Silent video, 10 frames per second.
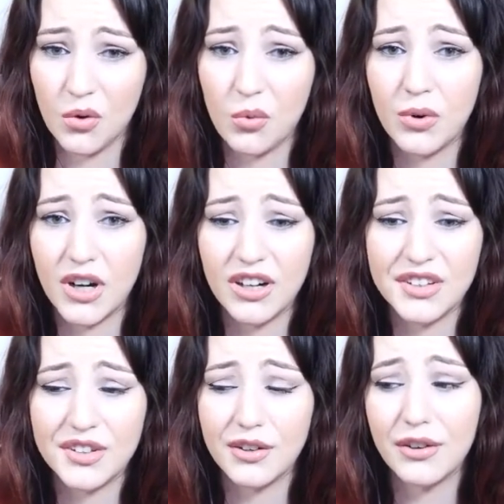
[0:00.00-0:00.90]

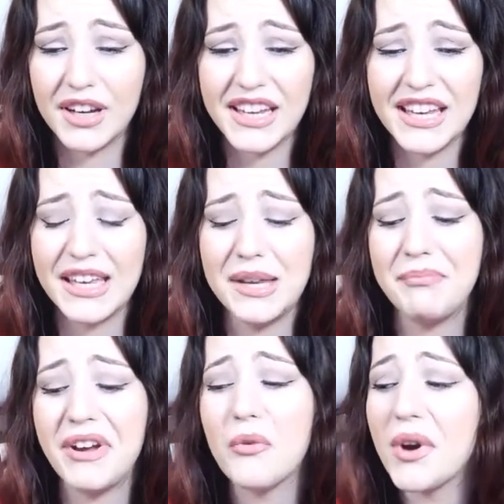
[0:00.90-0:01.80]
Where's
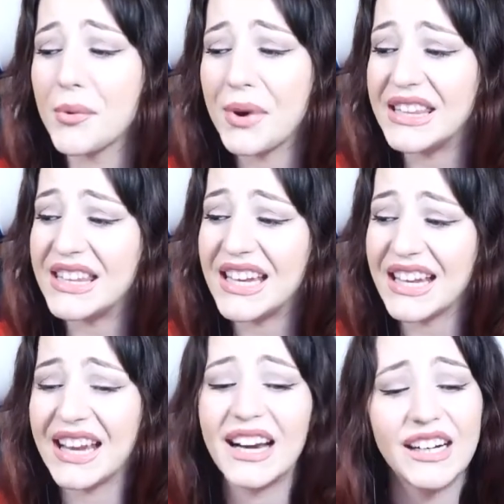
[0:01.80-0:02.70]
Orihime when we
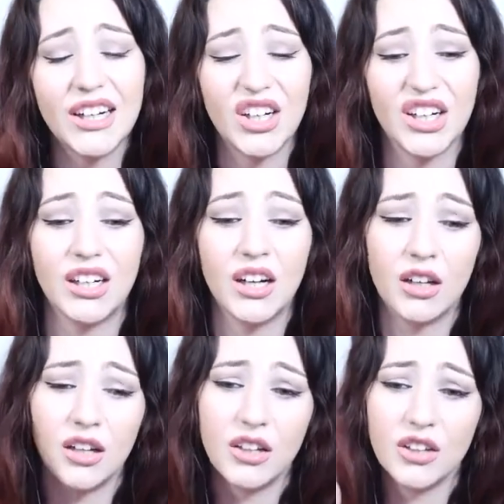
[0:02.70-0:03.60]
need her?
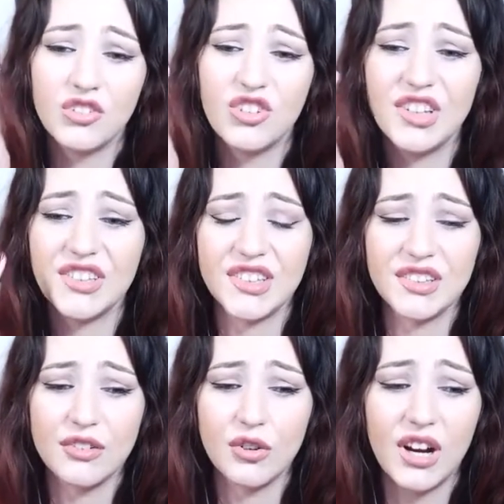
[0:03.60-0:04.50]

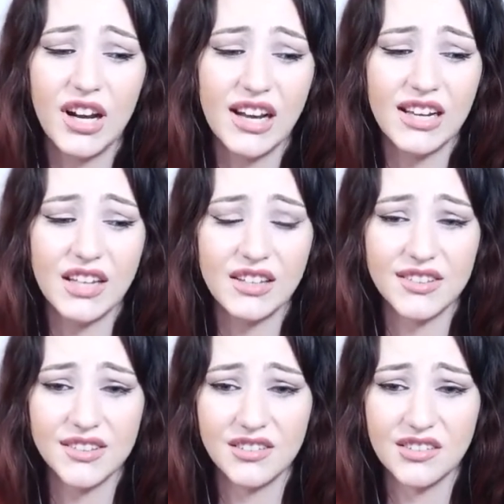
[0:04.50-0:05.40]
Jesus
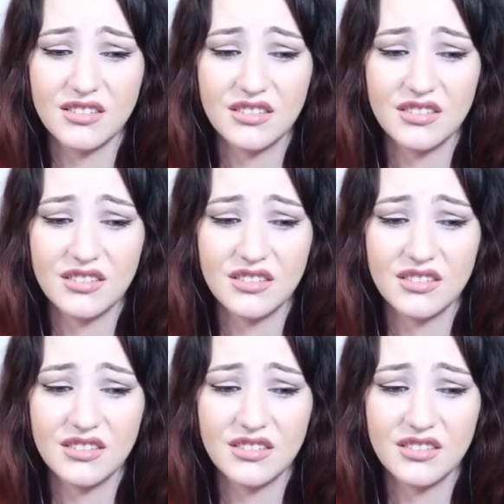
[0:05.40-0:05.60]
Christ!